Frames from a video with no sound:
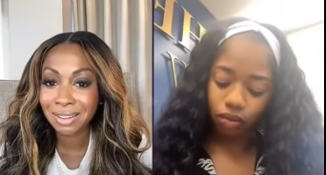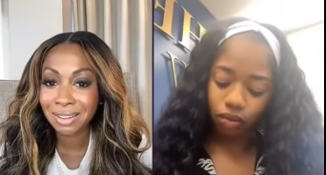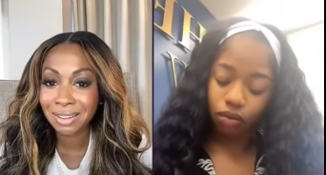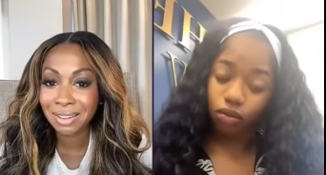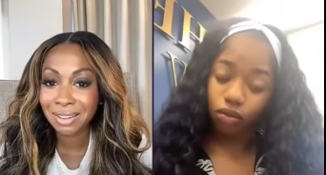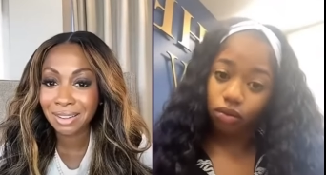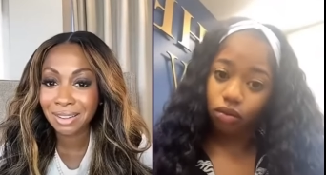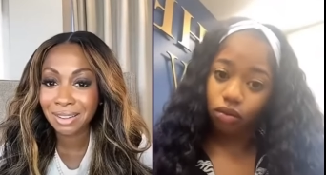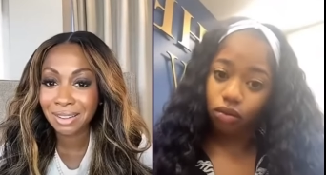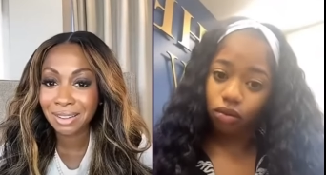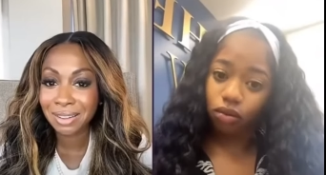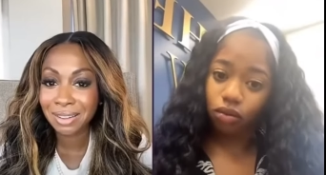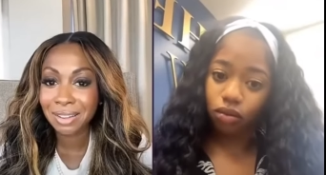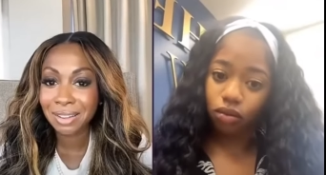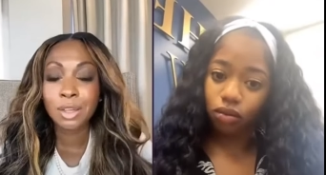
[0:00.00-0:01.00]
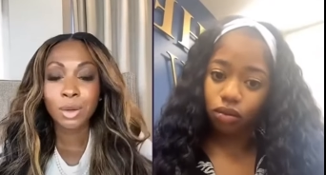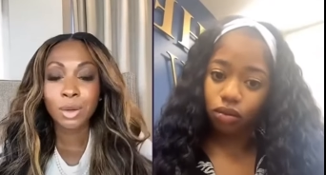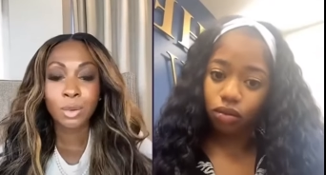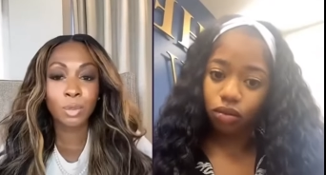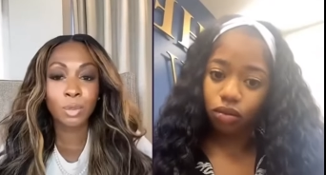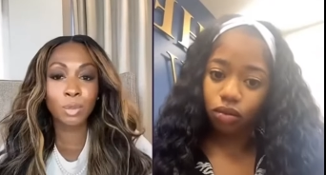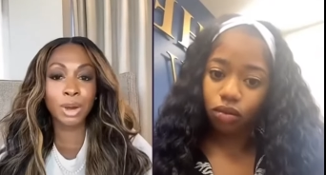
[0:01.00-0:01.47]
Speaker 1: Mm-hmm.
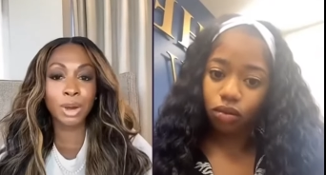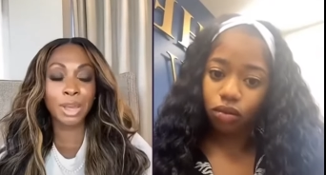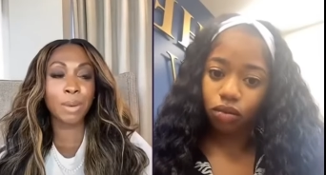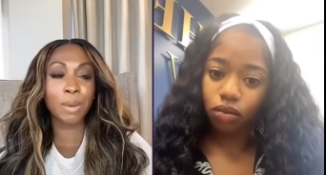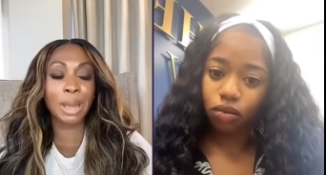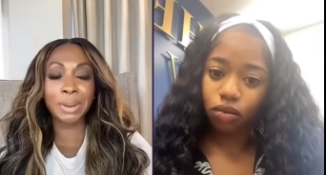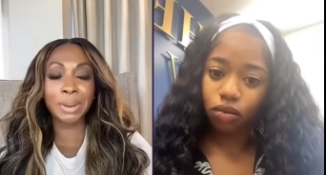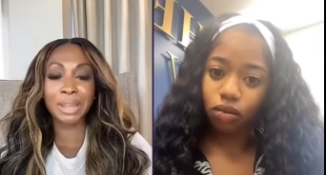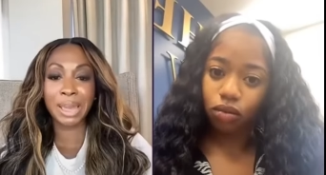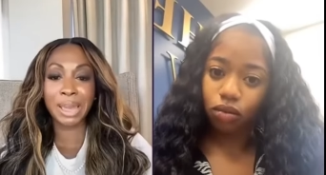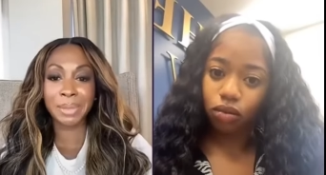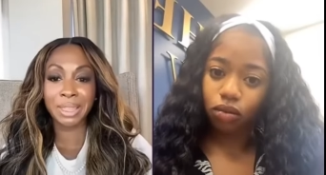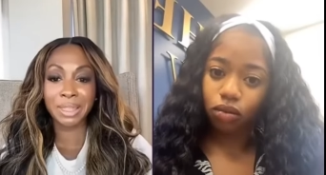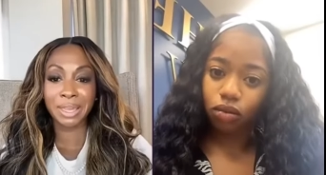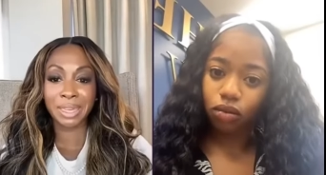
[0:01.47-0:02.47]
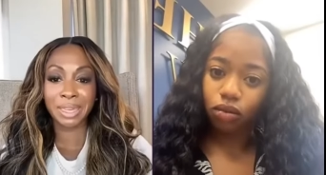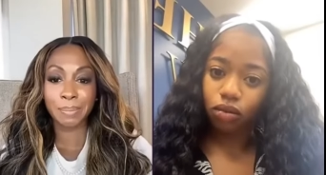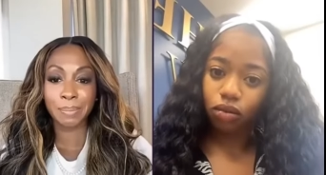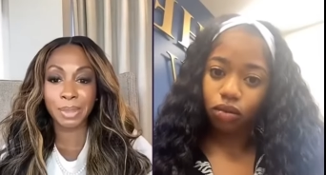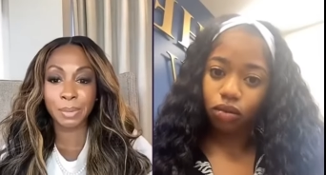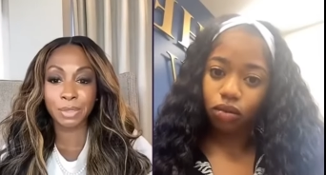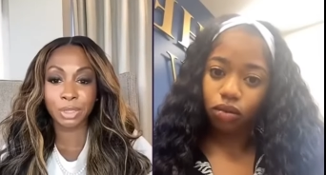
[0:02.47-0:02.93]
What? Why would a guy be lucky to be
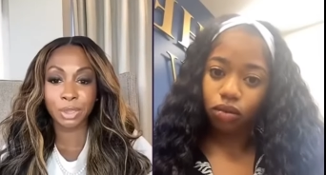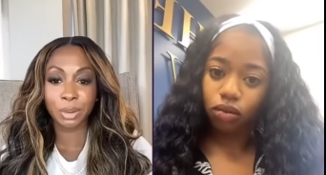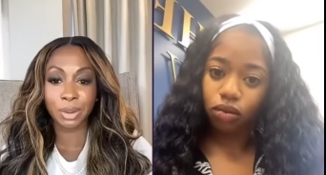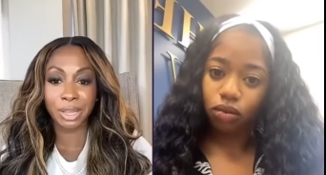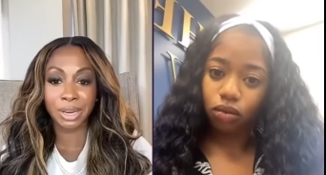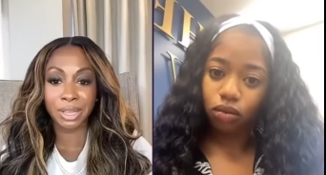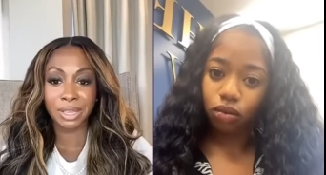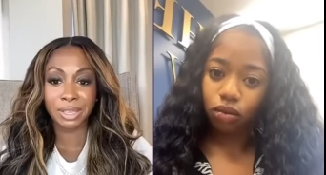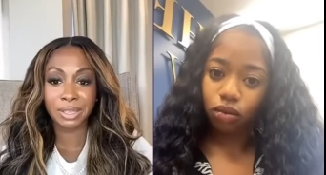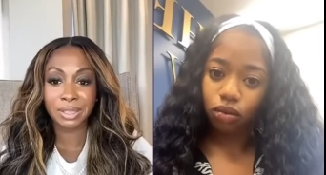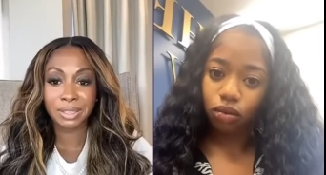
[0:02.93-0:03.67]
with you, honey?